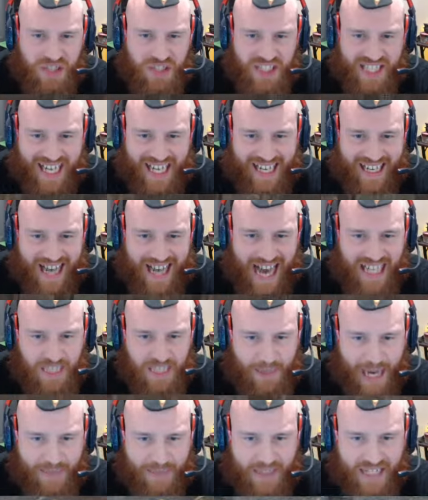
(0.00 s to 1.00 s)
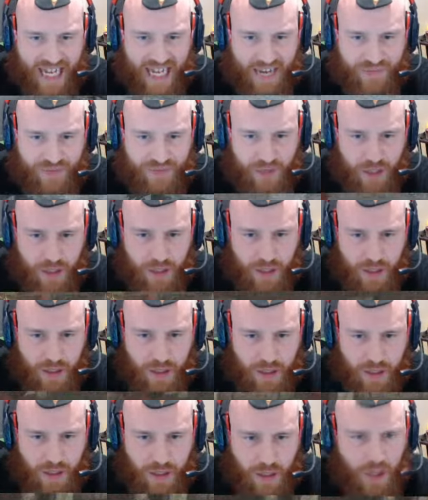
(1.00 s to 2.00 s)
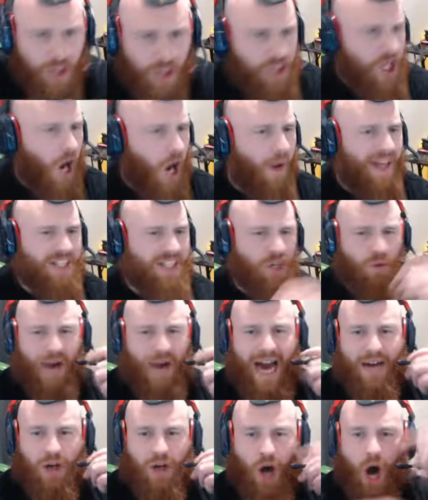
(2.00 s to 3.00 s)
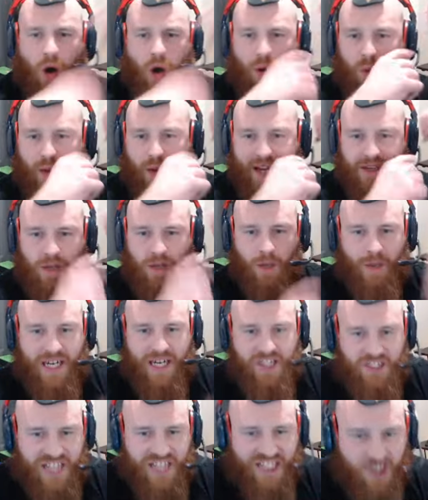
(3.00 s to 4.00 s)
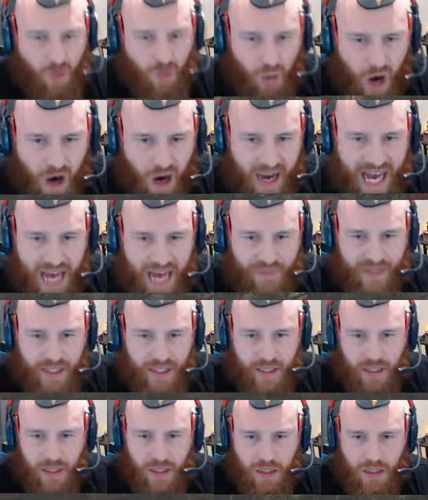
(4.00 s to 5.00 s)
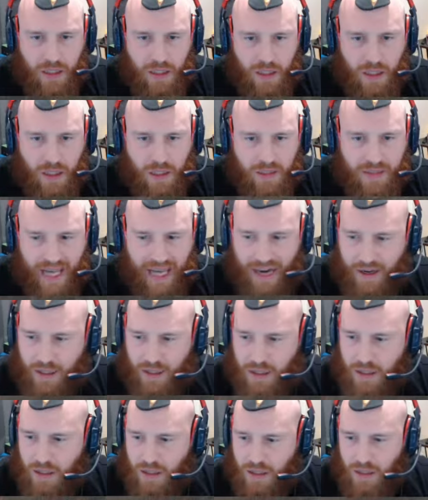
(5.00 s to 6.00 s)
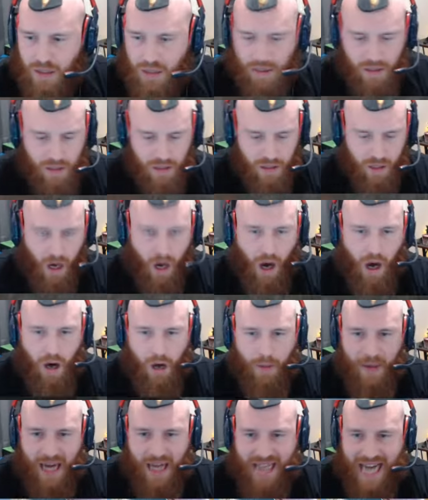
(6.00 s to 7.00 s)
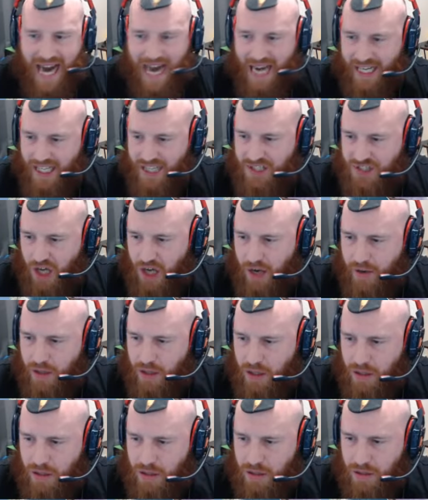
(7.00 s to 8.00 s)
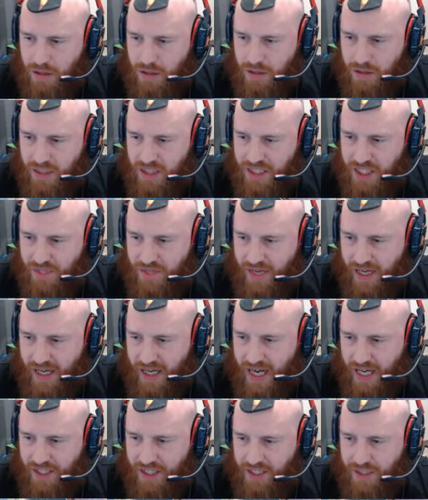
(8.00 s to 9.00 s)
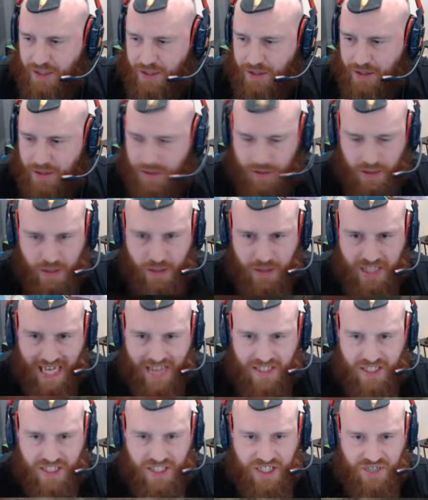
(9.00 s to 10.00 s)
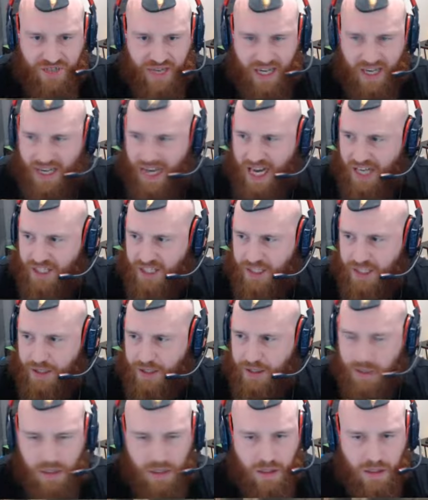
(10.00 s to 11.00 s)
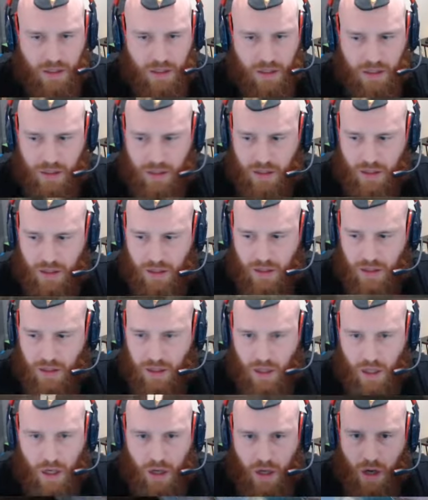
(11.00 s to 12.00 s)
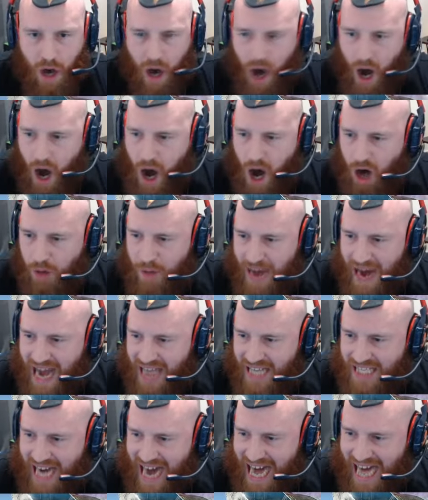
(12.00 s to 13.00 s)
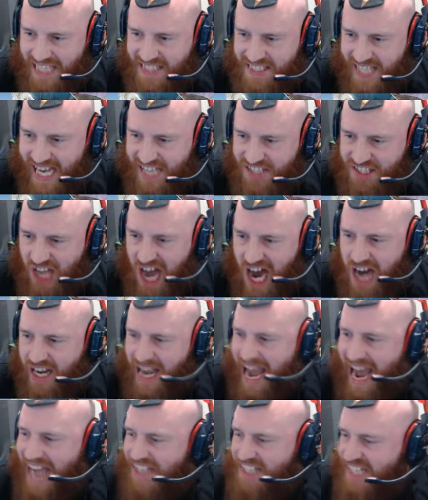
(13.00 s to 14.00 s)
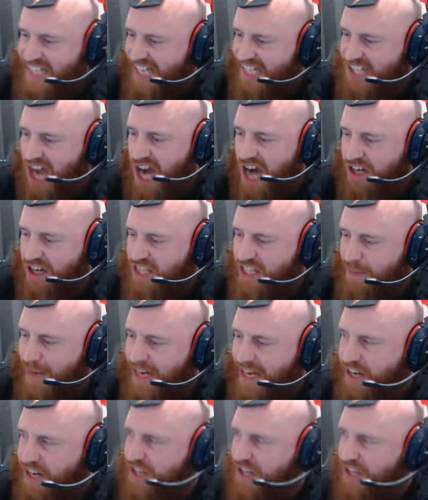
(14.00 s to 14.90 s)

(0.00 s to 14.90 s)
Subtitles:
is getting light spammed to death. Yo, is a rat? Oh, wait, no, man, he just eats a raw heavy. There. Oh my god, I gotta start. This is very not good. Chat, this is very not good. Oh my god, TikTok. Hey, TikTokers, I'm ending